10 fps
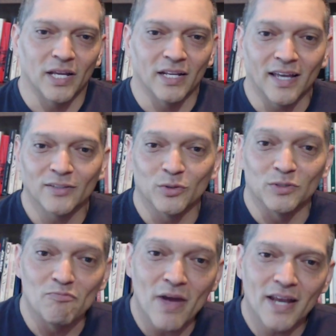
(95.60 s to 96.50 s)
get to as
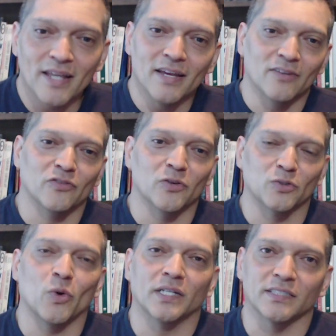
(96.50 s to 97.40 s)
many of those
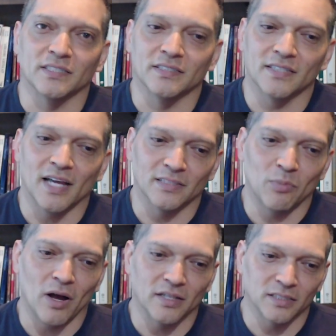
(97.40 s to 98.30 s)
questions as
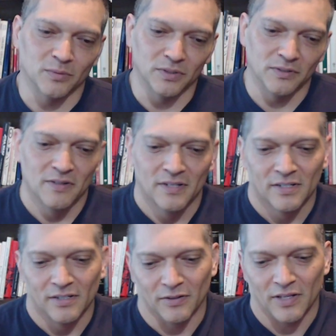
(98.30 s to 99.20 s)
possible.
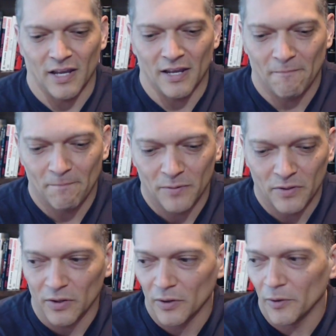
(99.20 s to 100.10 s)
Okay,
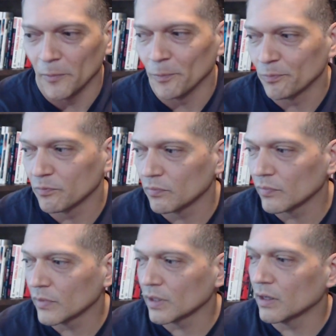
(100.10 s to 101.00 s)
so
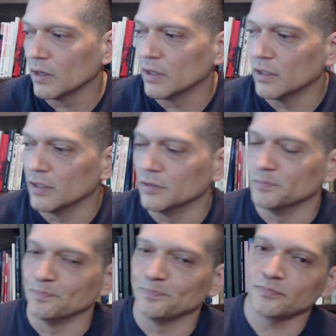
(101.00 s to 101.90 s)
let
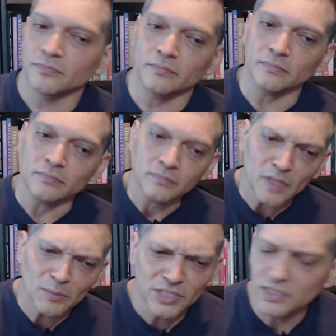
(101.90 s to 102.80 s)

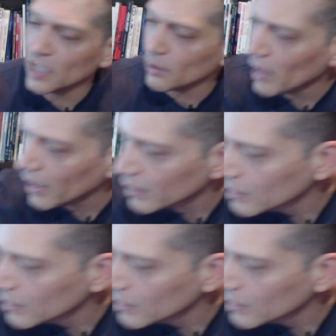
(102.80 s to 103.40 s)
me just check my